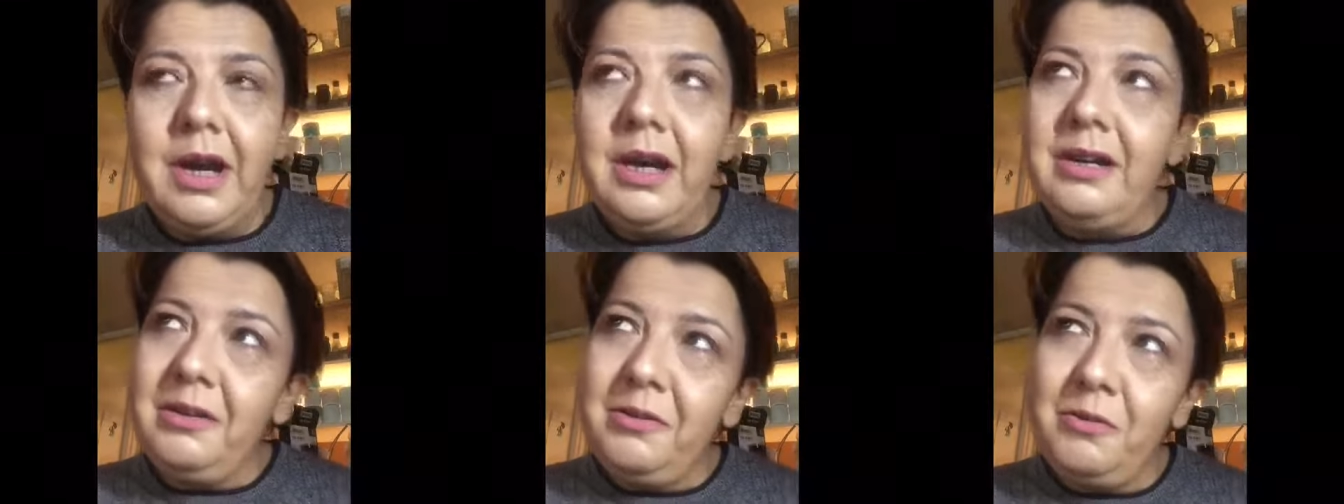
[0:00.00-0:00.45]

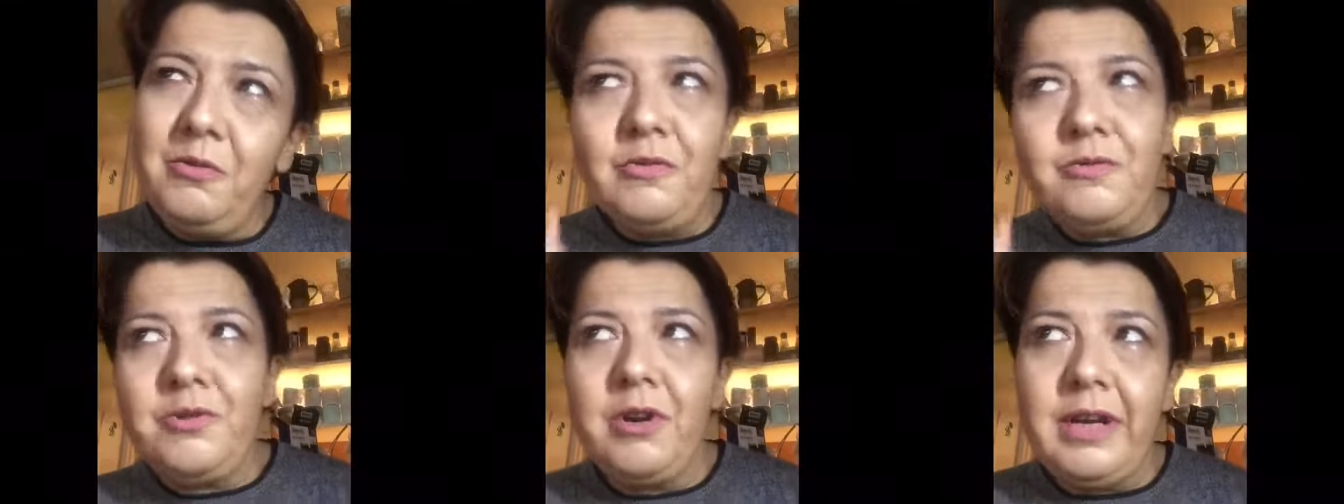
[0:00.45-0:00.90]
and I
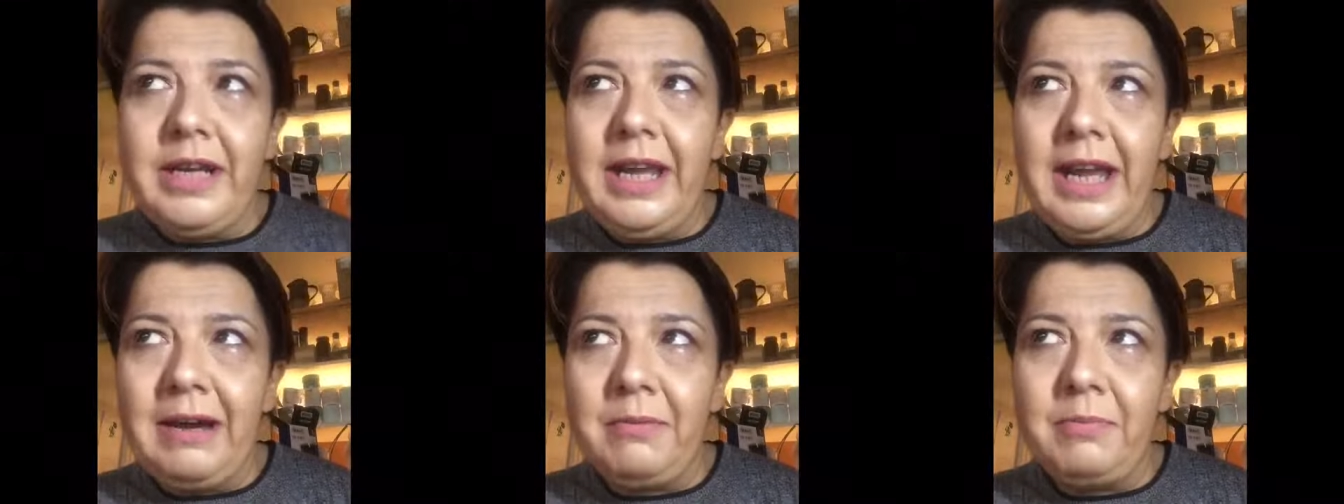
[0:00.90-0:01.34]
thought of trying
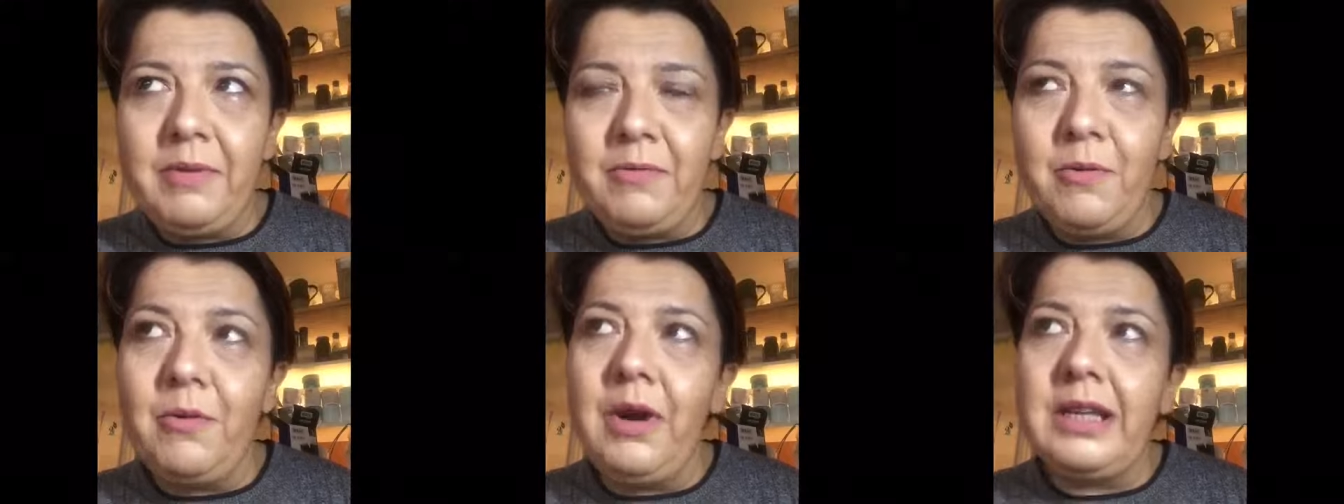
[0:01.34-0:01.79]
it out
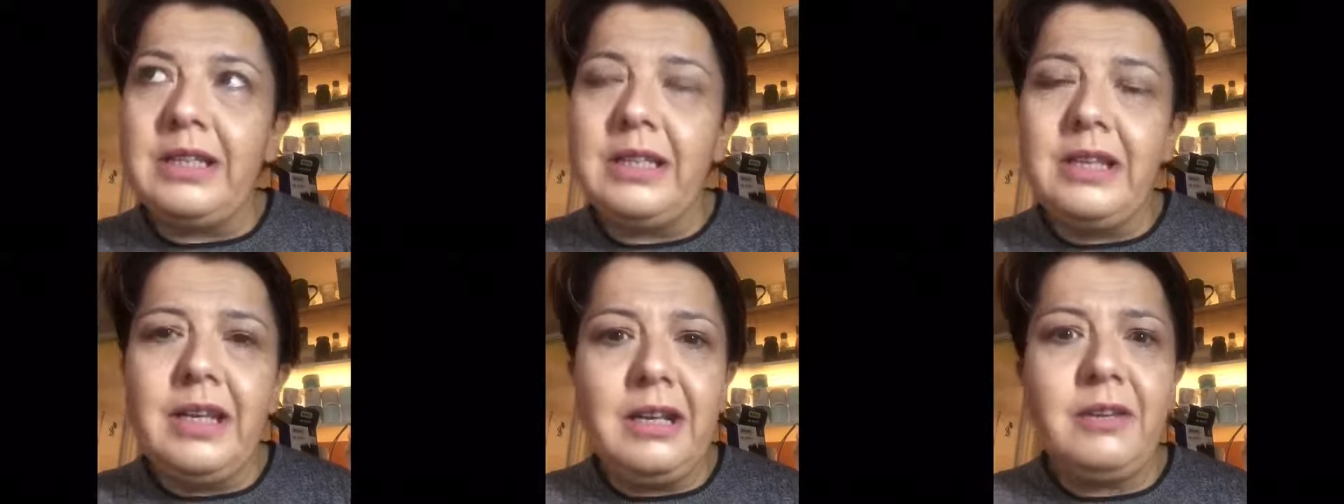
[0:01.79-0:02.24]
beforehand,
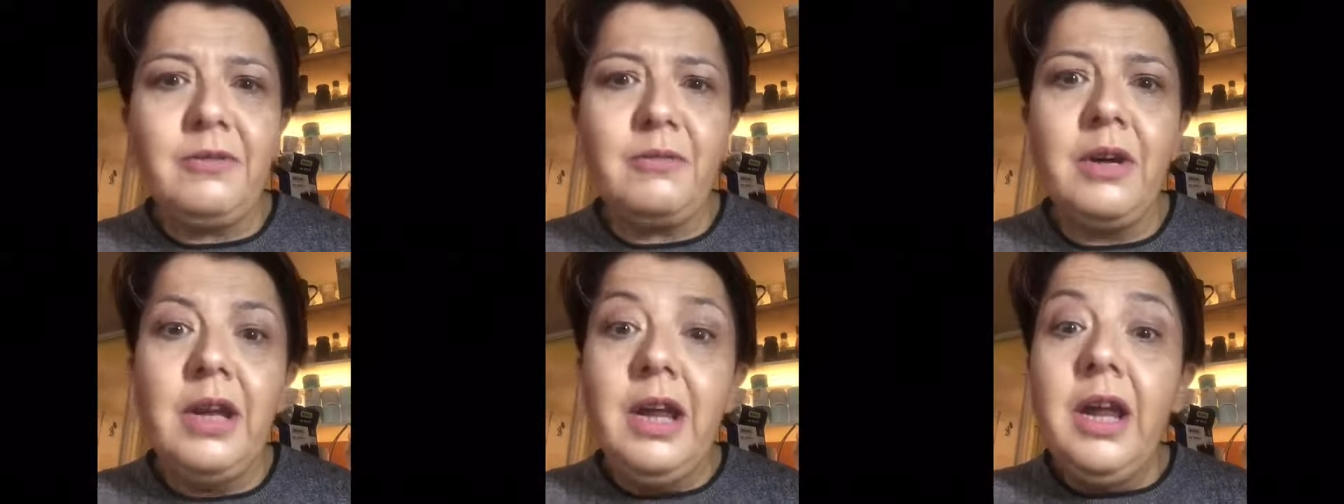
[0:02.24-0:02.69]
and then I
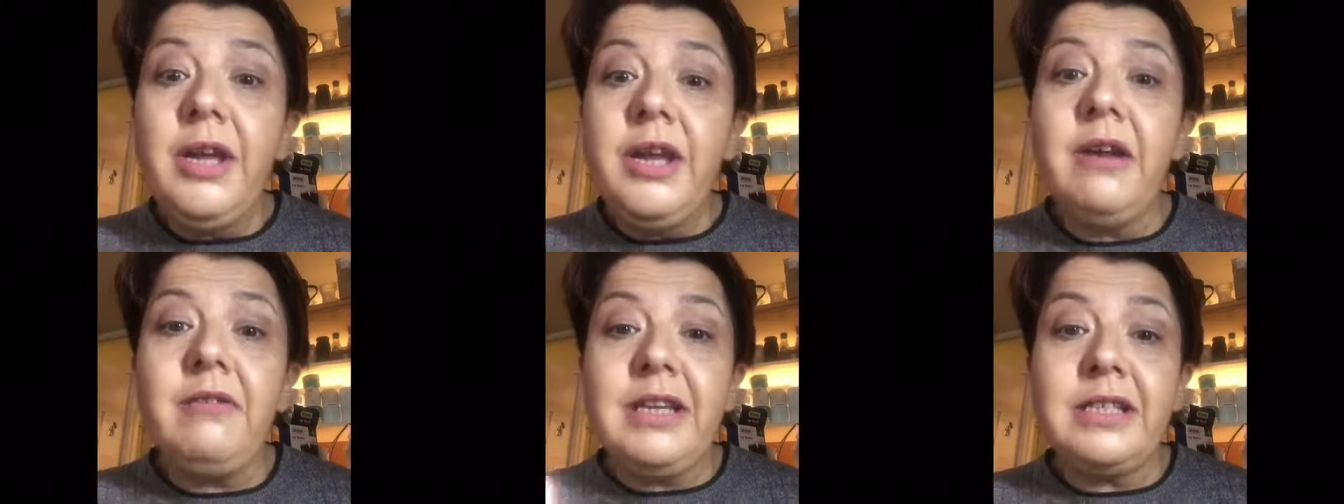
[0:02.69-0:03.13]
thought,
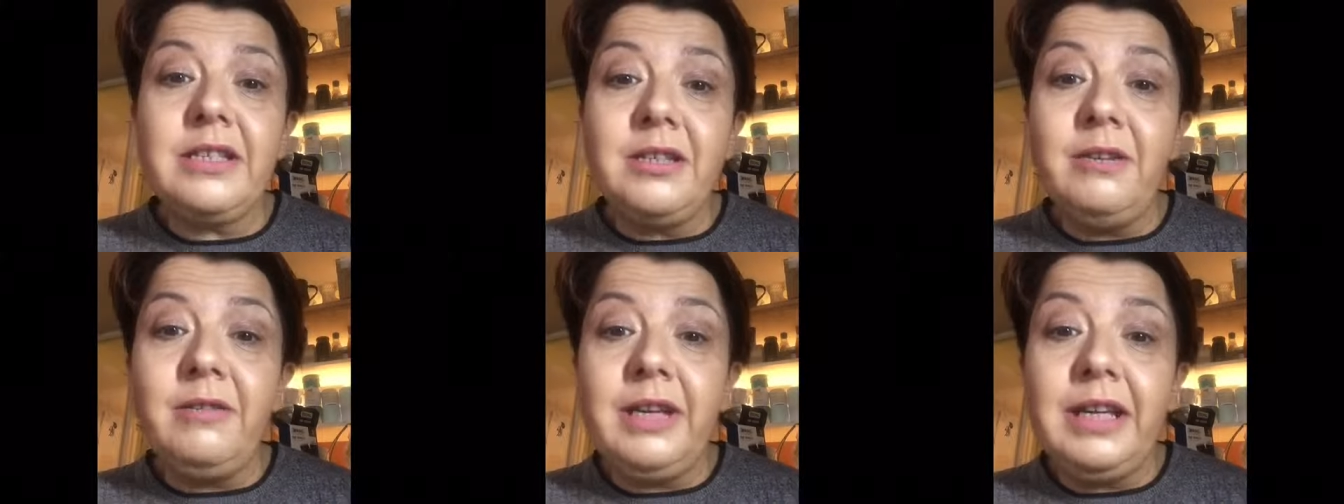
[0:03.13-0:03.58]
no, let's
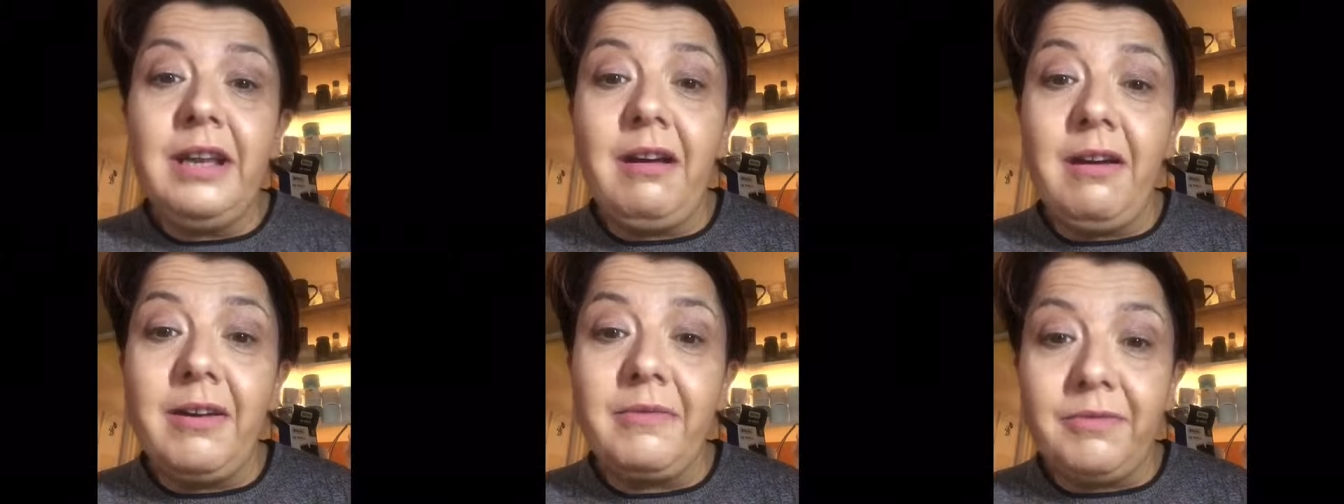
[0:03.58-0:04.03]
do it
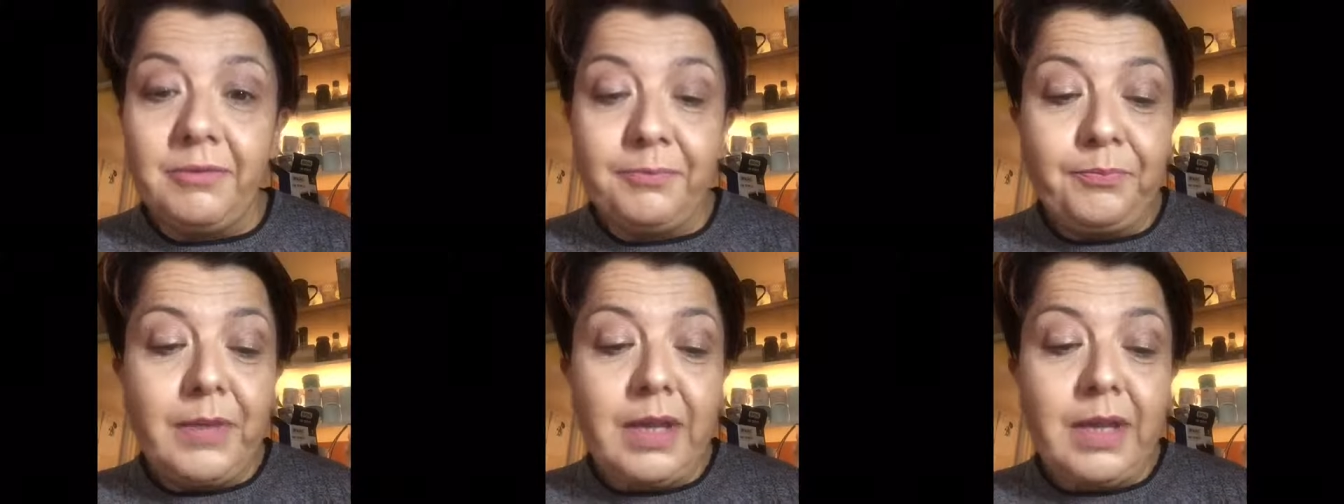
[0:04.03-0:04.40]
live,